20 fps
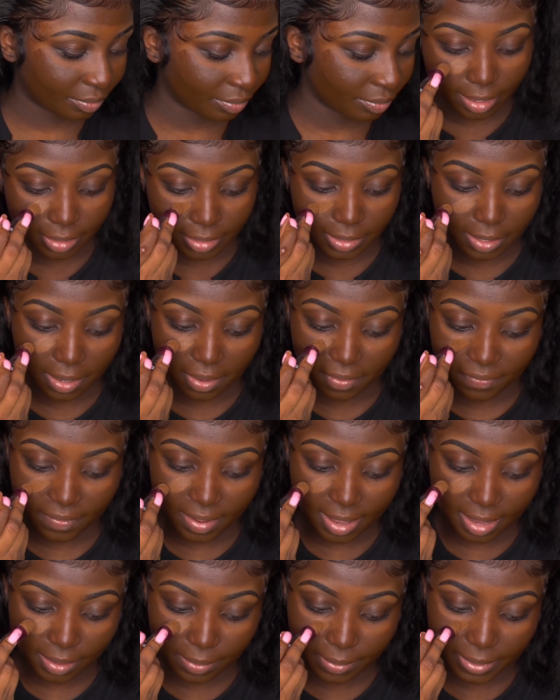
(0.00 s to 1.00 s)
I saw a
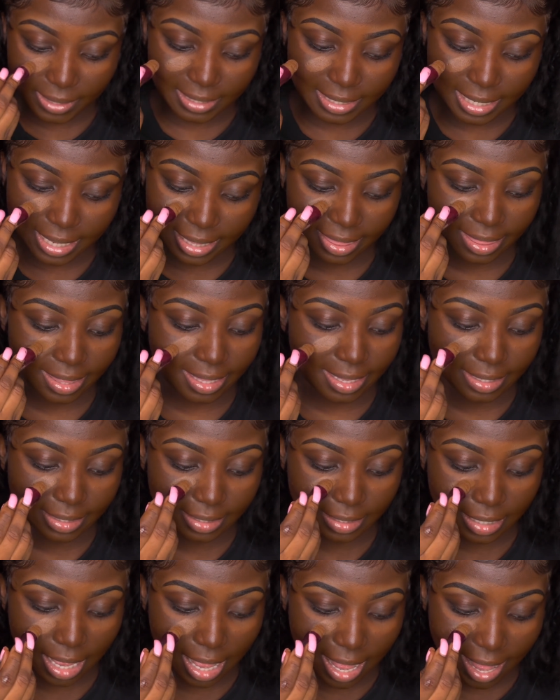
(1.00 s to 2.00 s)
follower said
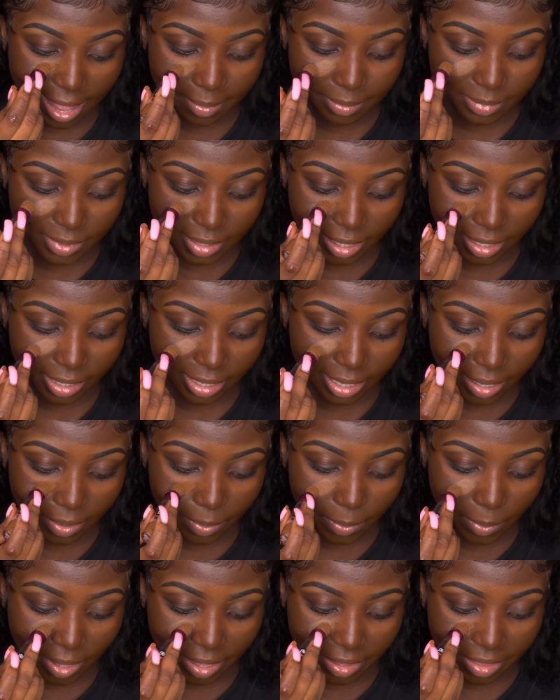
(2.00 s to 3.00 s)
this: I'm dealing
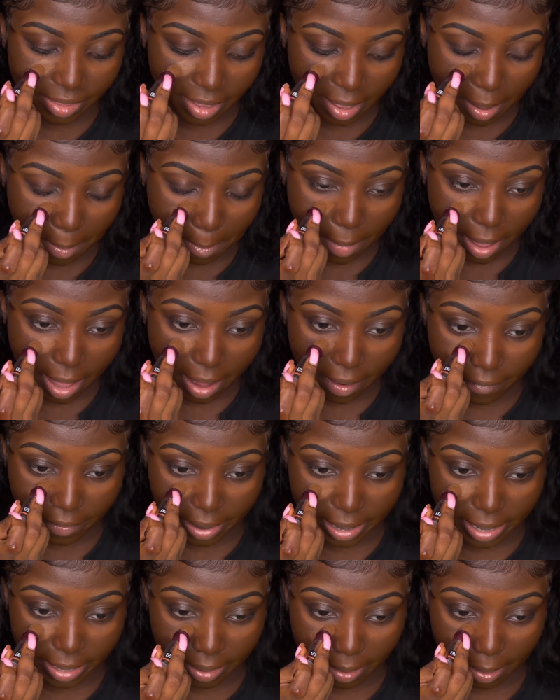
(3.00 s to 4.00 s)
with a
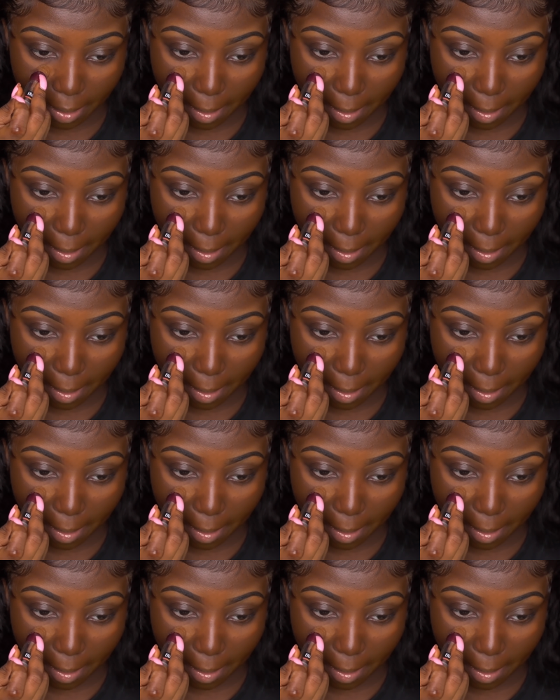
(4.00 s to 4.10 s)
married